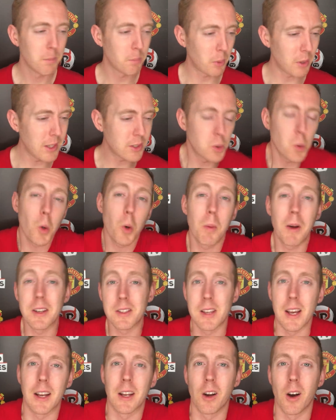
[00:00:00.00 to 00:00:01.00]
But let's talk about the
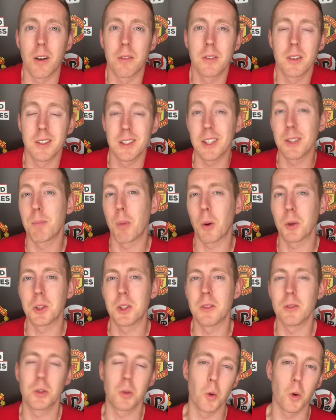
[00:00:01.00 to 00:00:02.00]
second half because there's
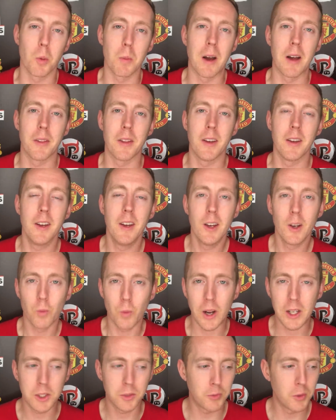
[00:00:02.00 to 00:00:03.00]
positives to talk about there.
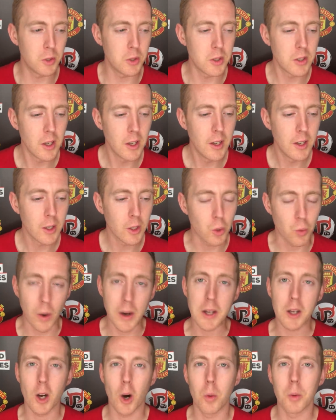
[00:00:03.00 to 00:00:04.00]
Rashford,
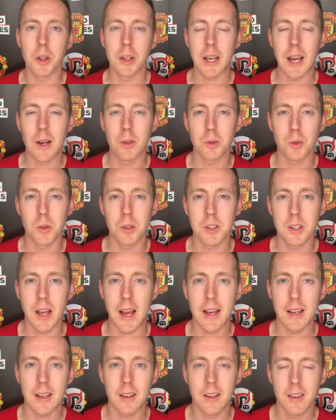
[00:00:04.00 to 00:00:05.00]
great goal on the counter
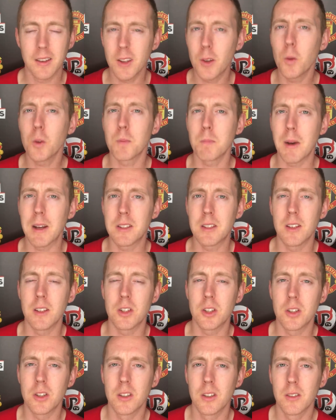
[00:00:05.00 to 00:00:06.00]
attack. I think it was
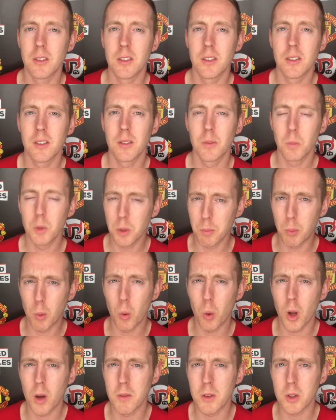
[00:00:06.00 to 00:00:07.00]
Matic with the
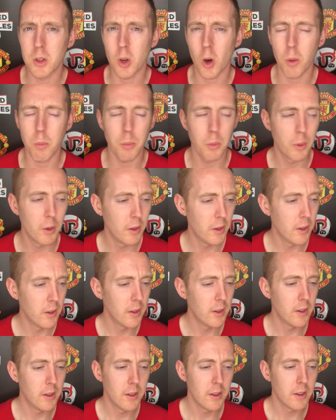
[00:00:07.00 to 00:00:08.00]
ball over the top.
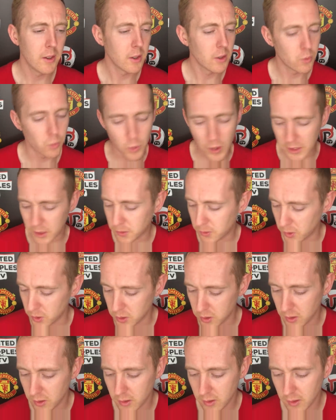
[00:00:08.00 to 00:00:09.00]

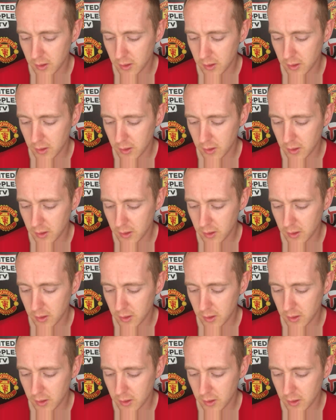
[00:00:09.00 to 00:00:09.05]
Rashford,